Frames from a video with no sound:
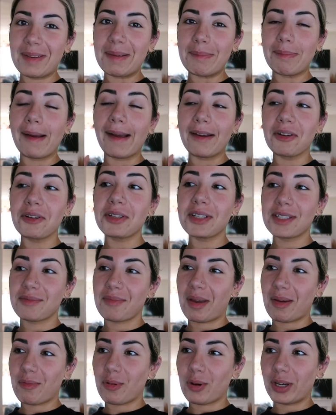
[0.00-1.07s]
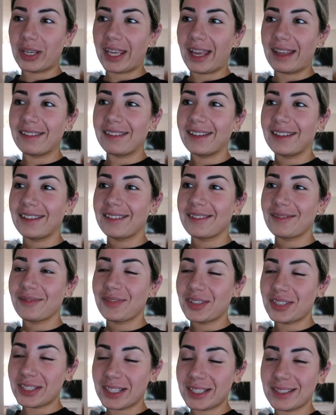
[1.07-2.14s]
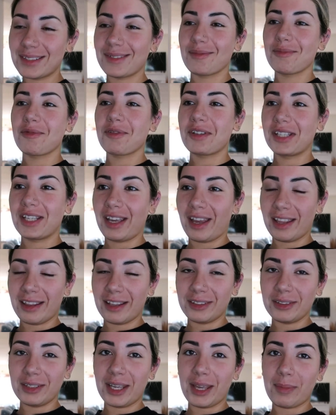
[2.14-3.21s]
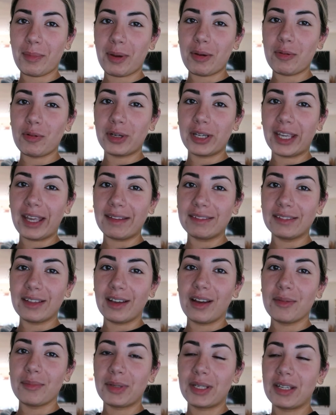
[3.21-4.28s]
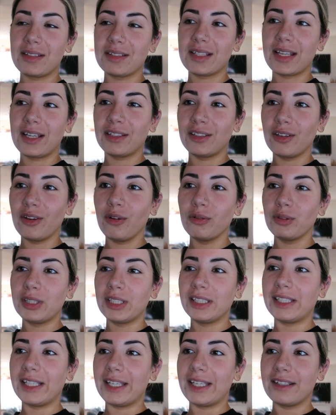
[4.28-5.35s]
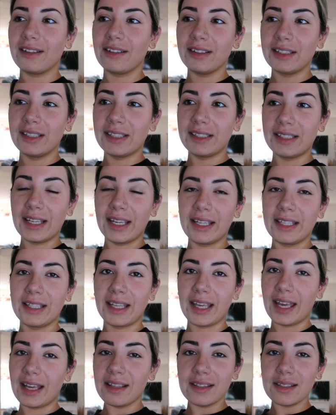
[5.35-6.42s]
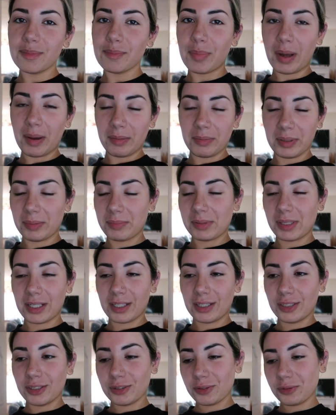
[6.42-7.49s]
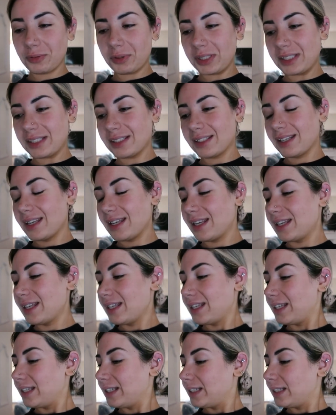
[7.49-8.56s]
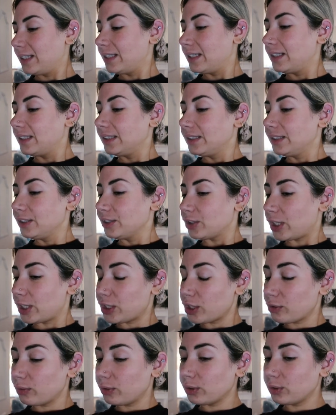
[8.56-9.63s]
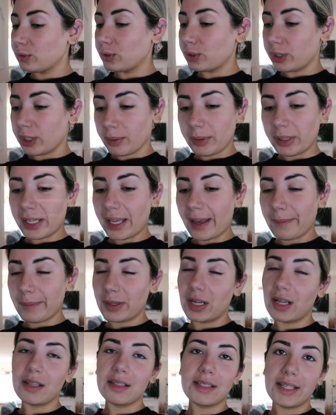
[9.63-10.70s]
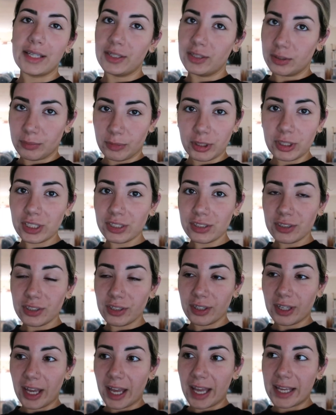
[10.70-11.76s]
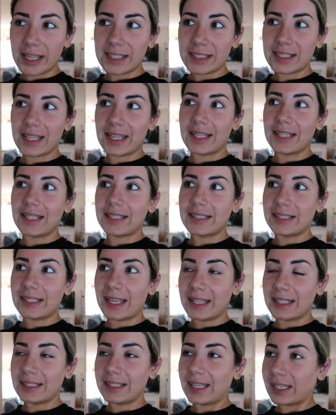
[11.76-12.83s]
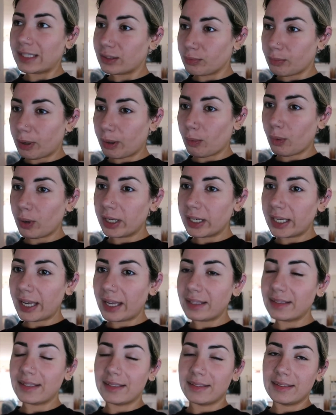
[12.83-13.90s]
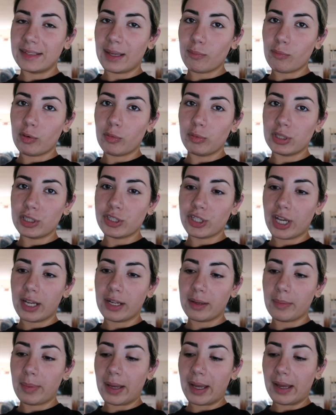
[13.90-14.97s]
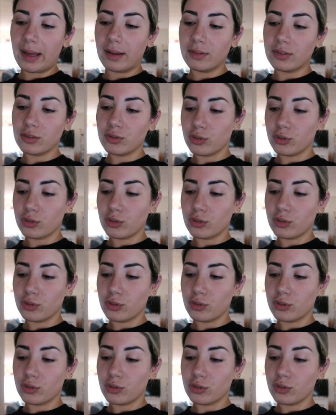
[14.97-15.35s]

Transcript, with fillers: my priority is my workout like first thing in the morning I like to get my workout done because I know the later in the day it gets probably I'm not gonna do it so I just want to turn on my camera, say good morning to you guys, and then get to my workout, and then we will chat about